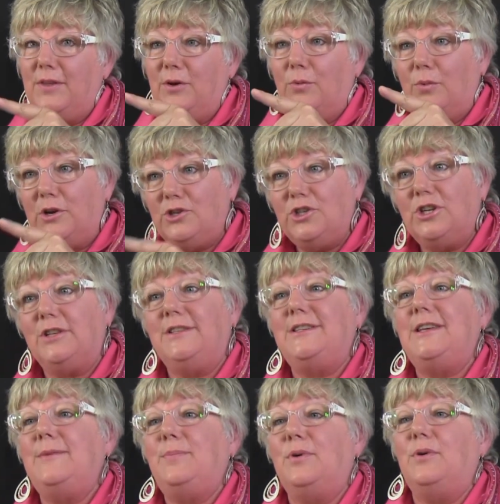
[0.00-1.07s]
the original
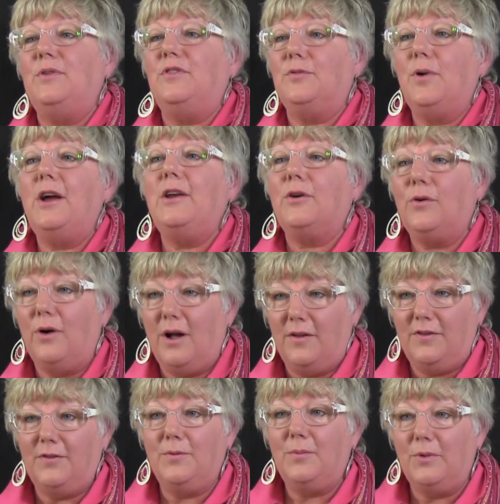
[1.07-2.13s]
depot is right
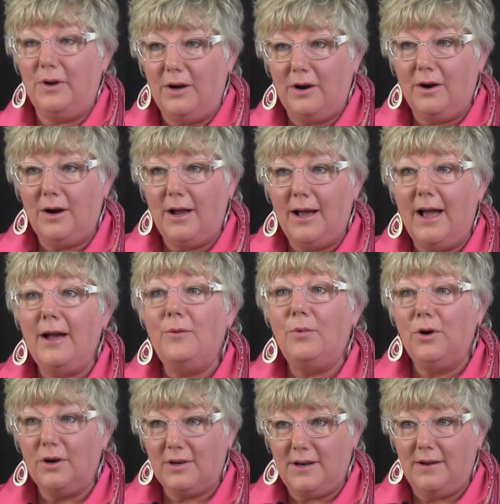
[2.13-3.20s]
across from where I
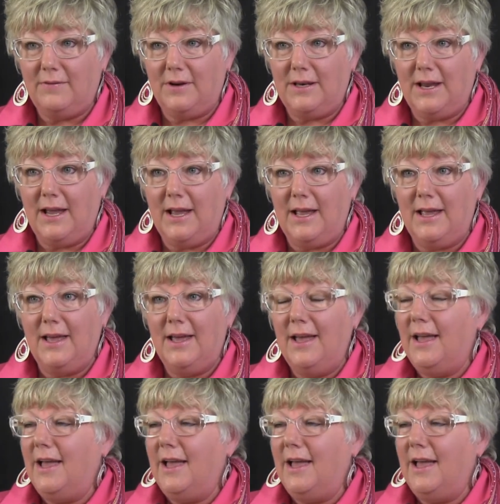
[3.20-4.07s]
worked every day.